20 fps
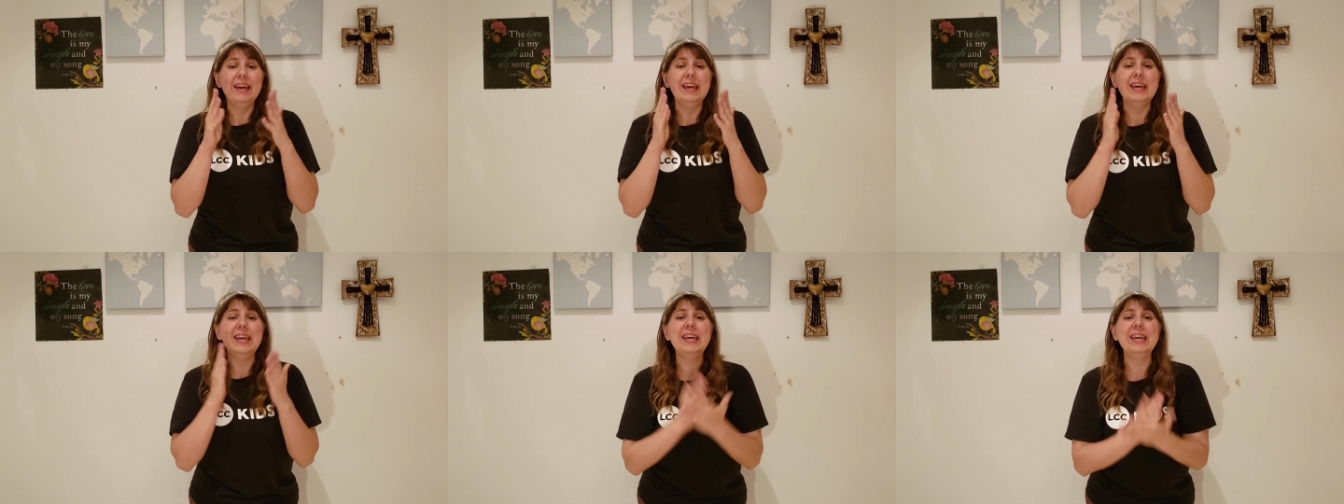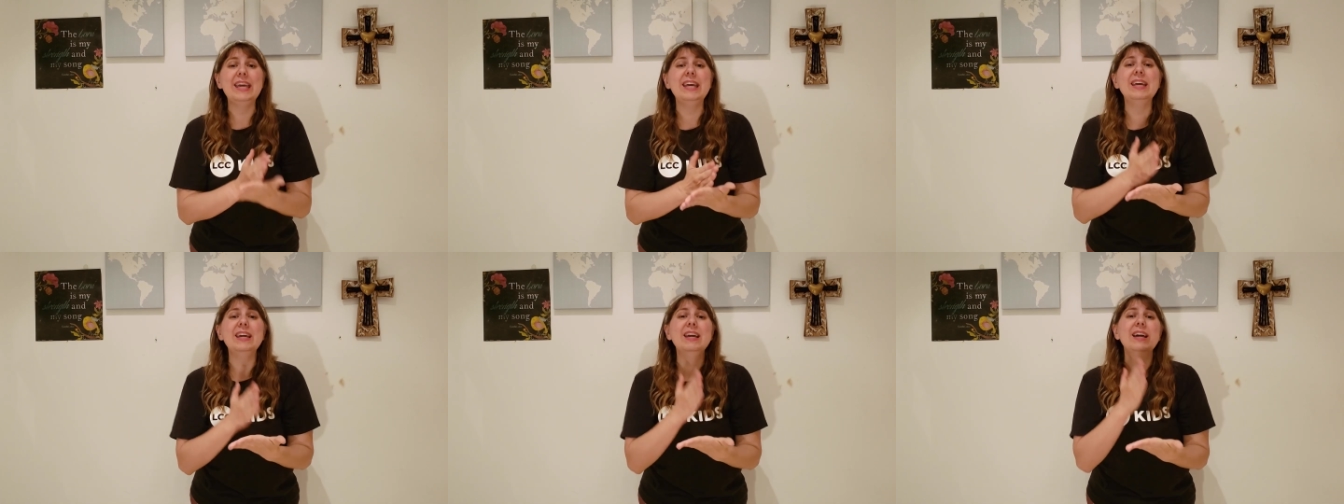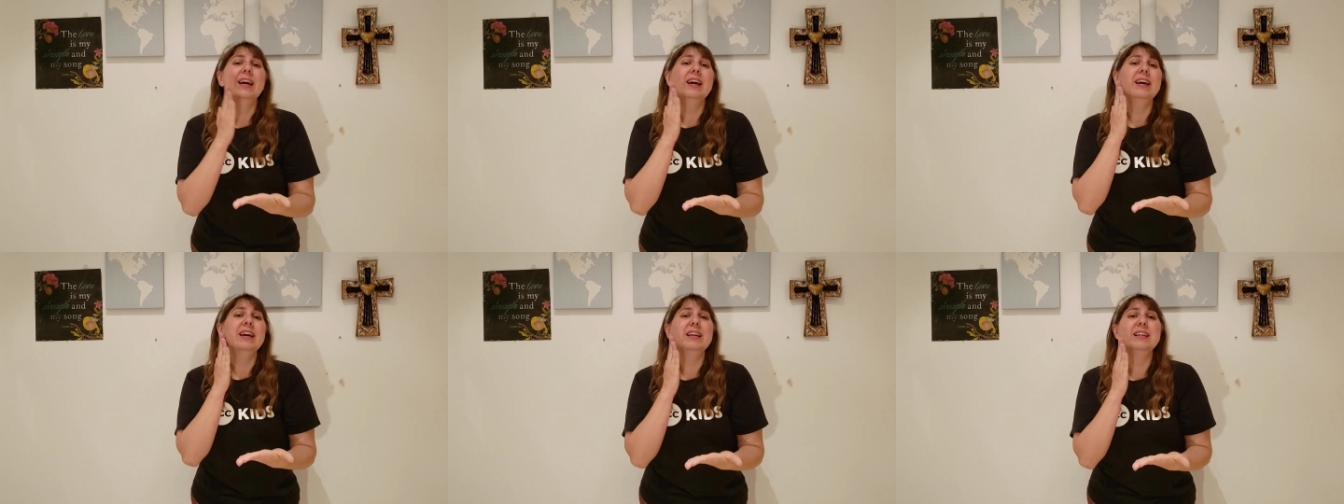He
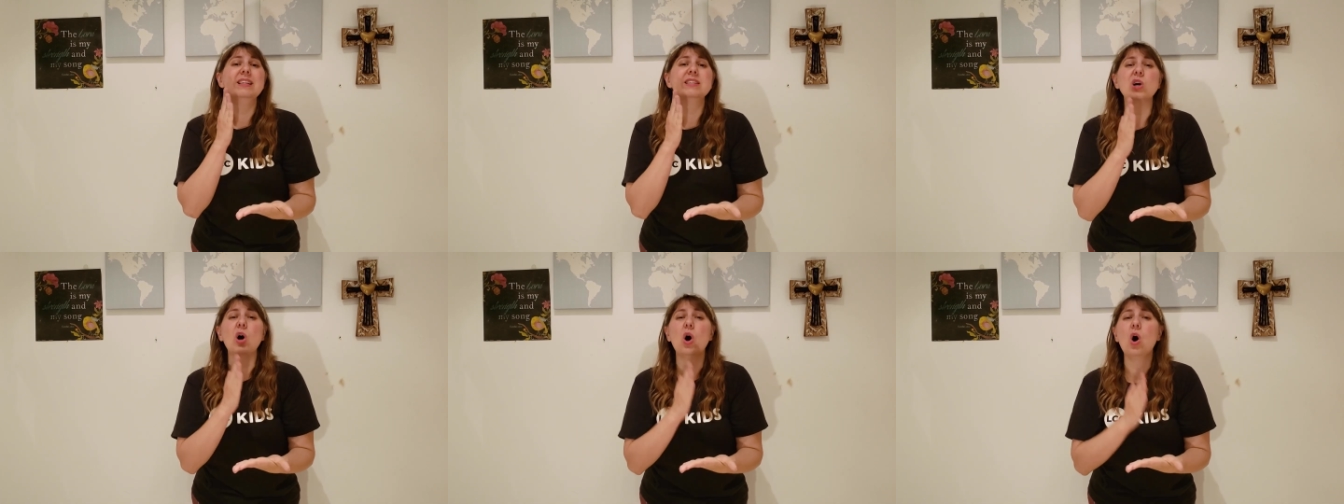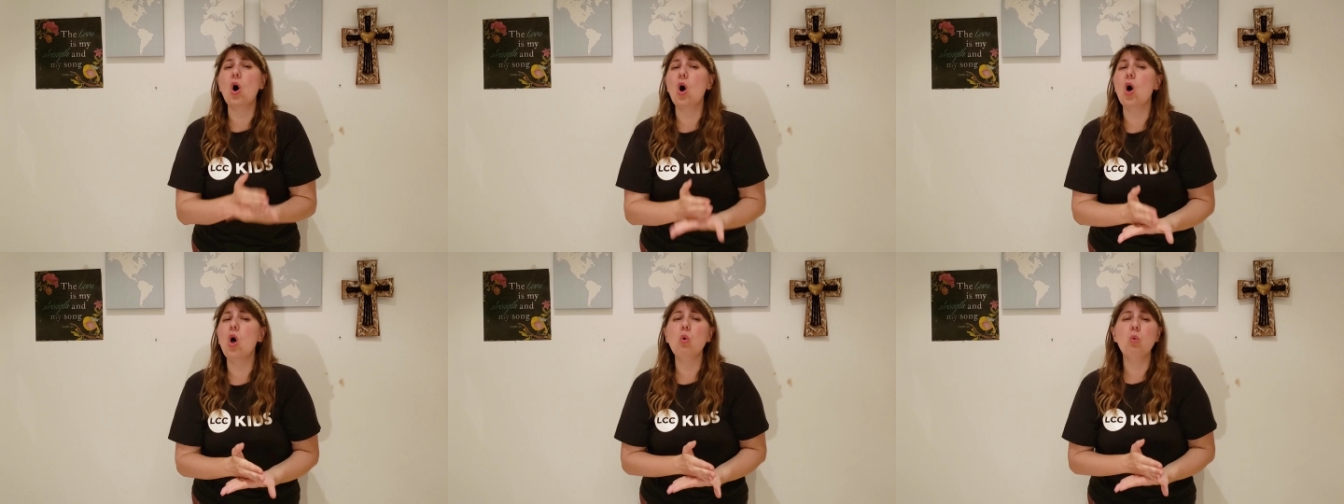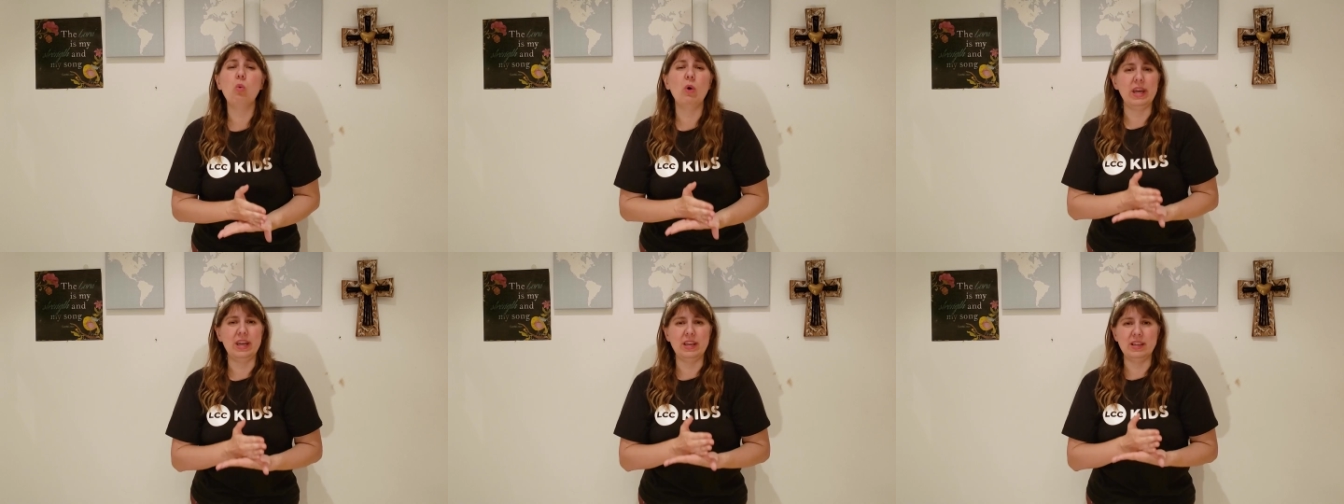is
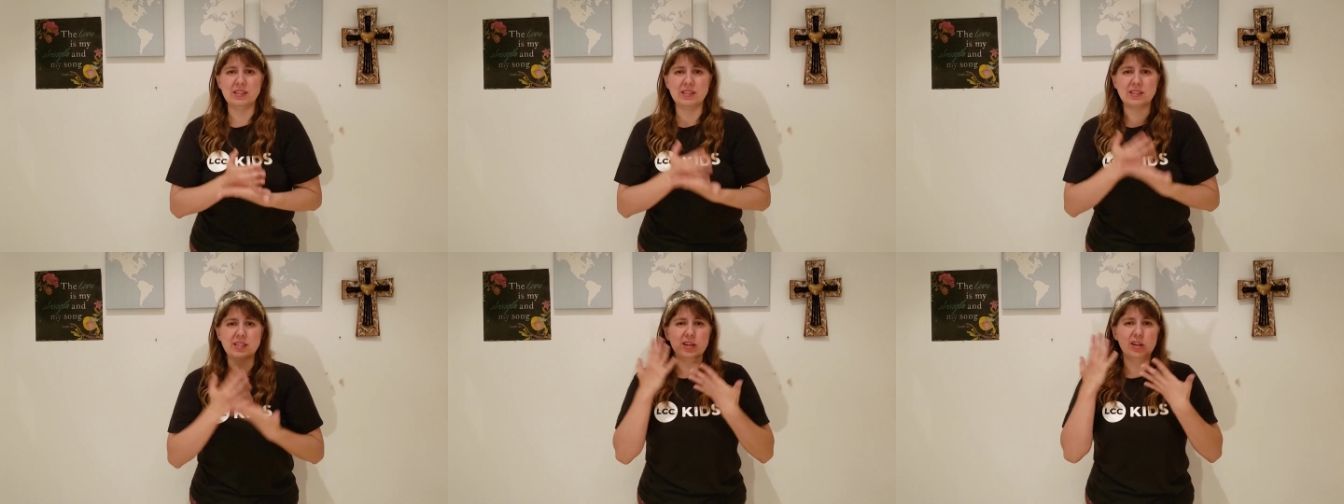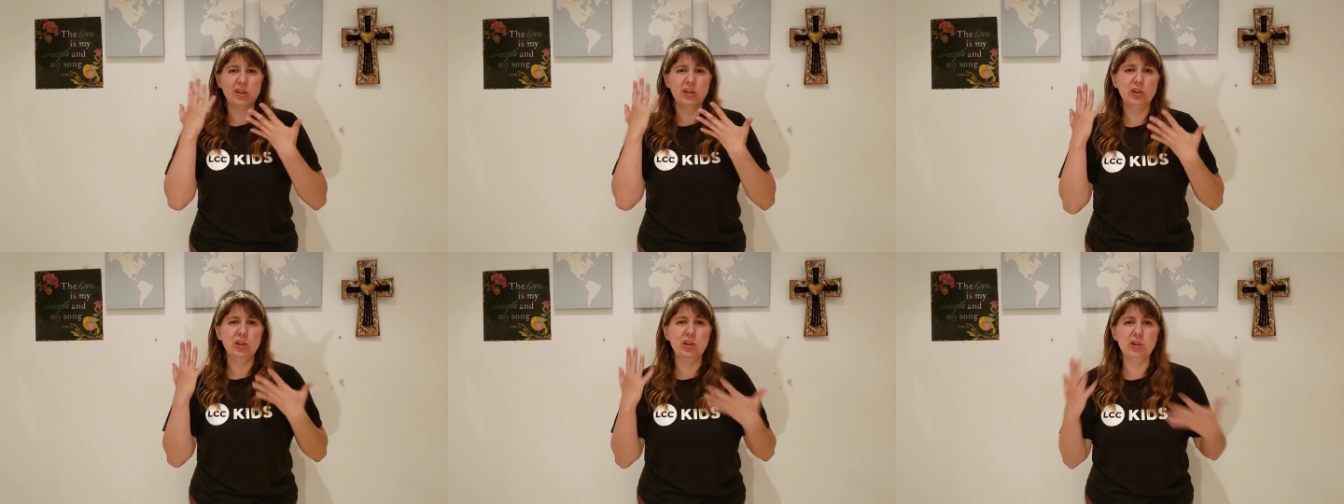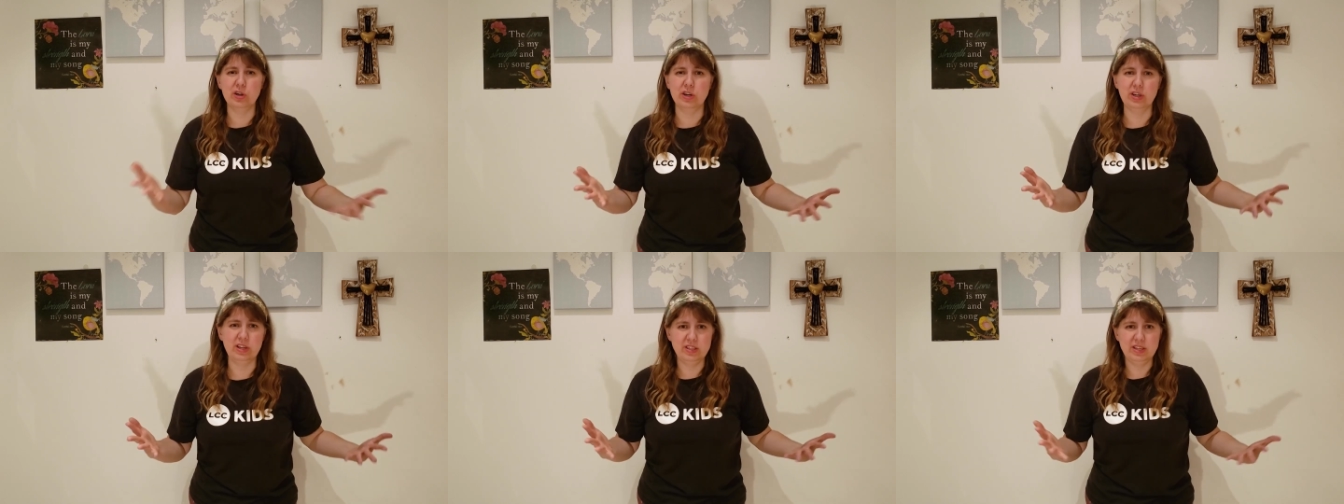always
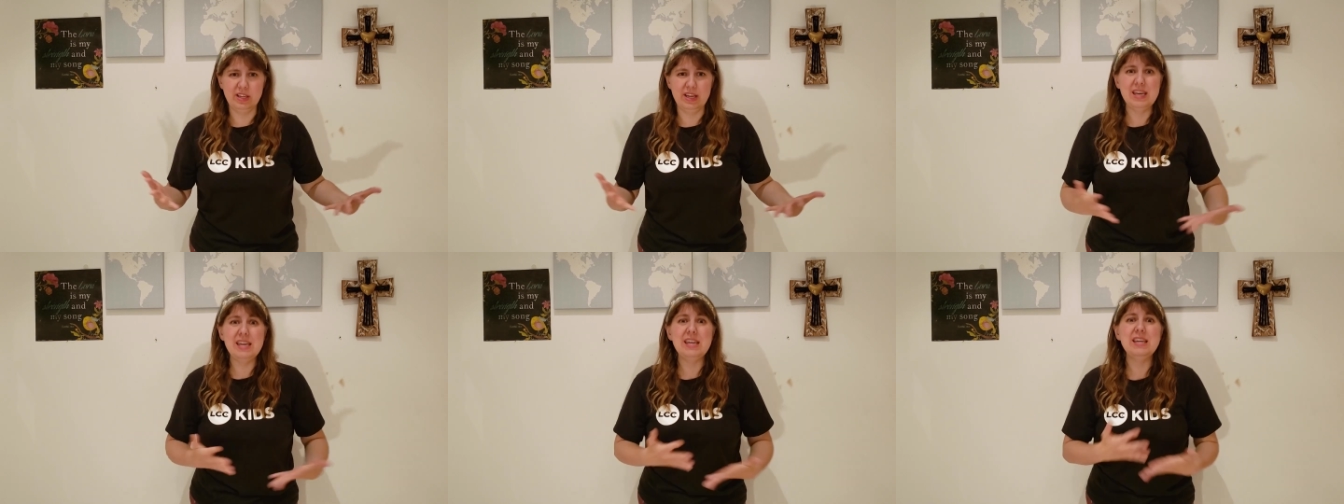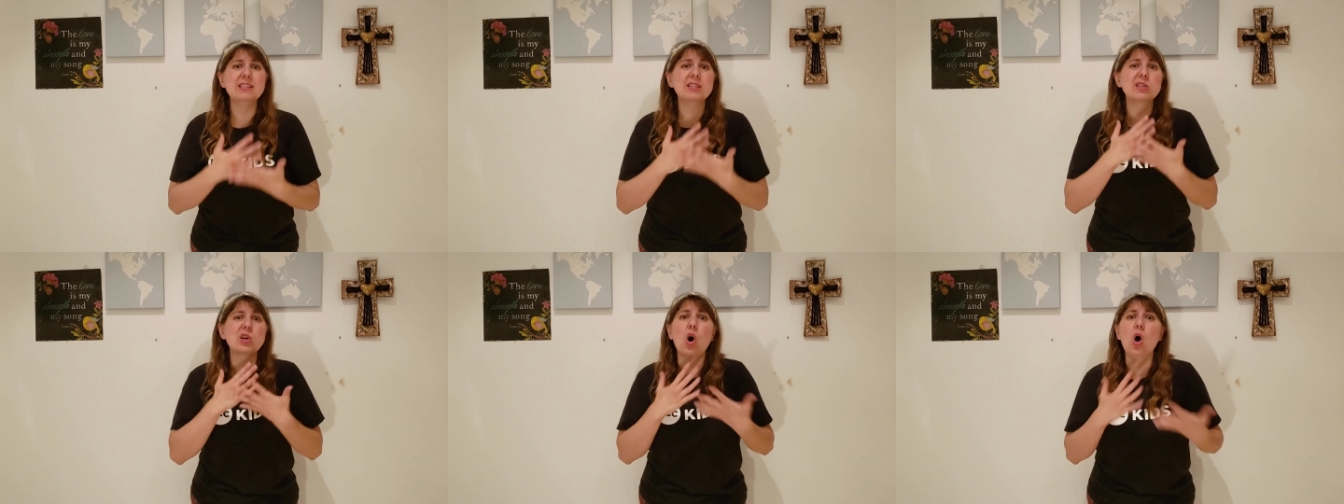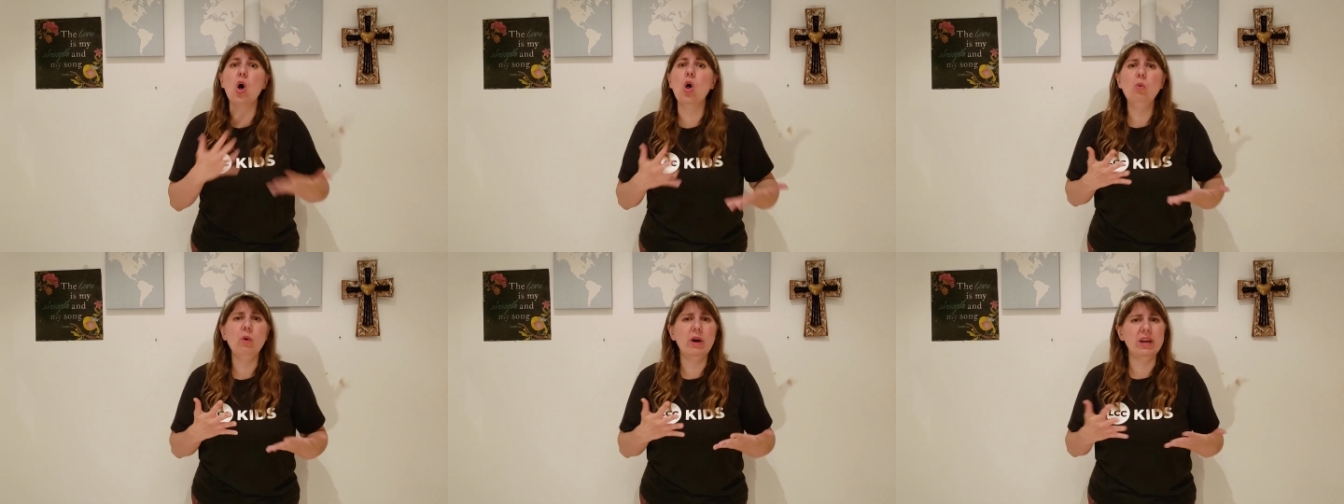good. He is
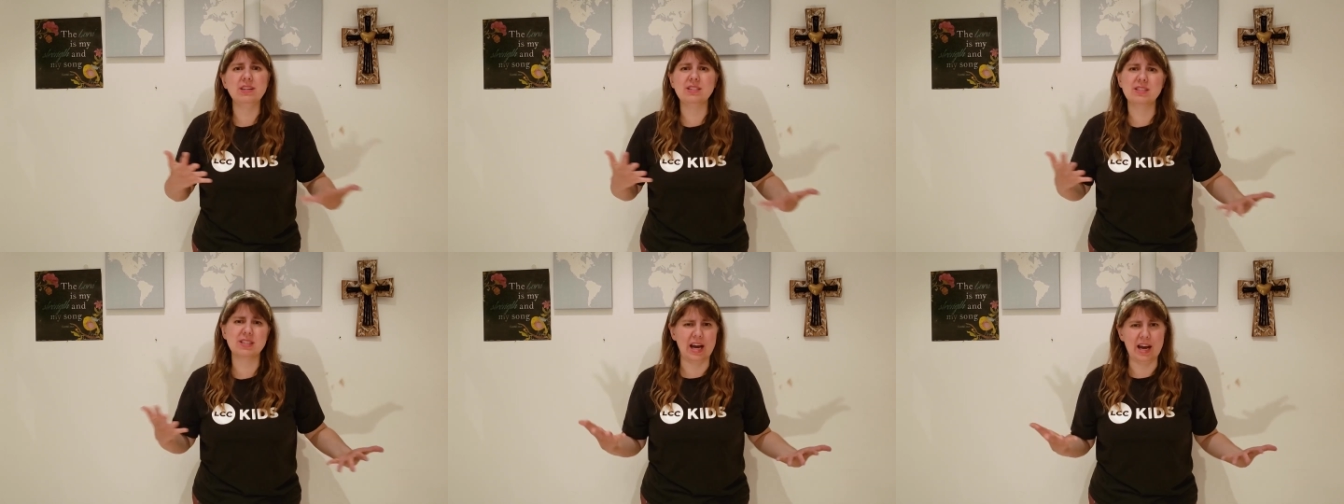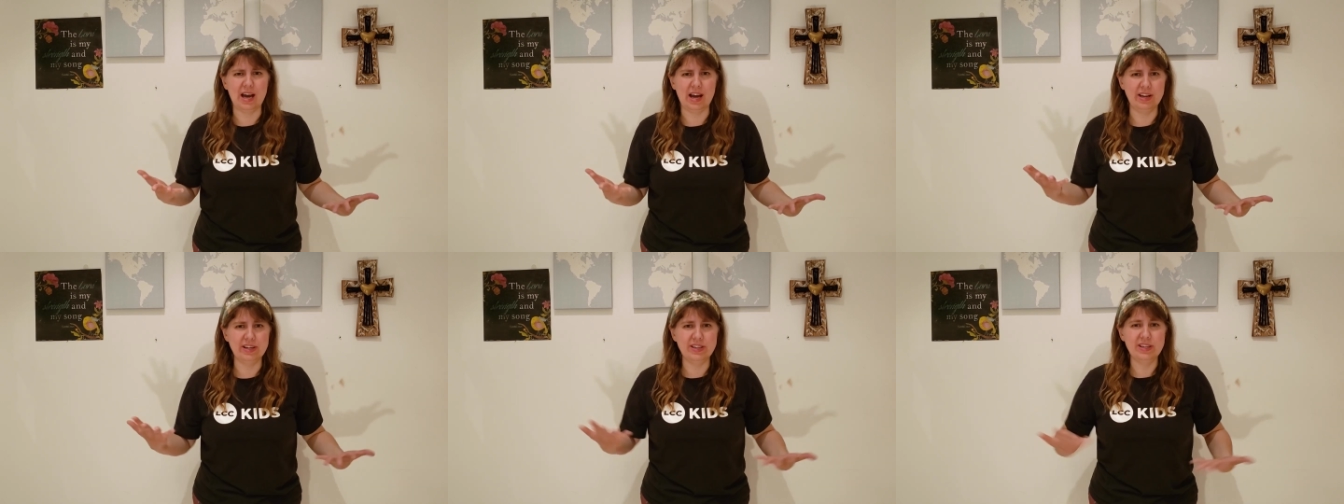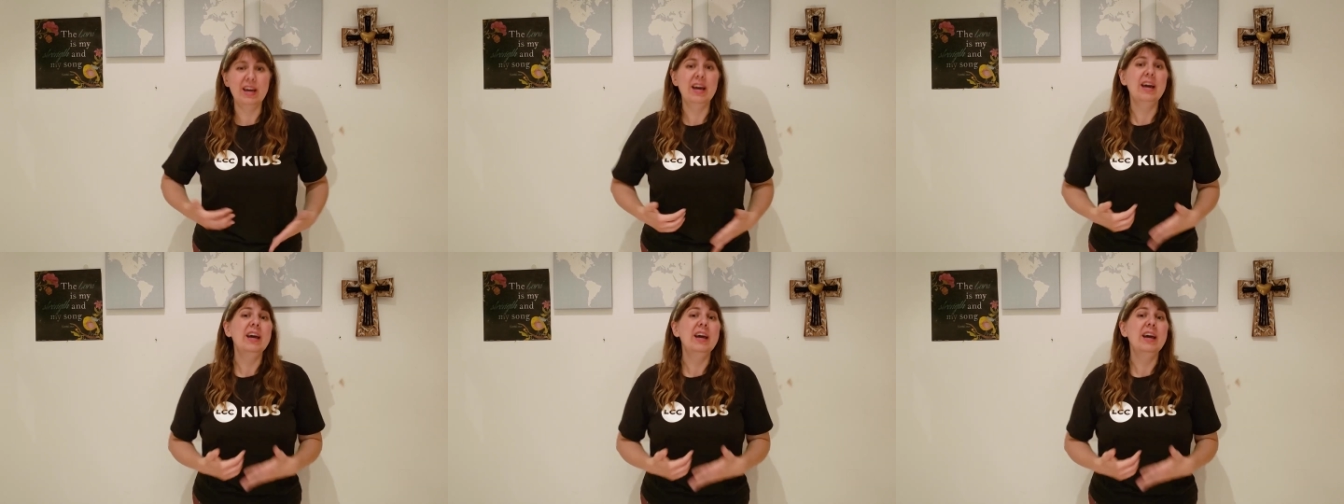always God.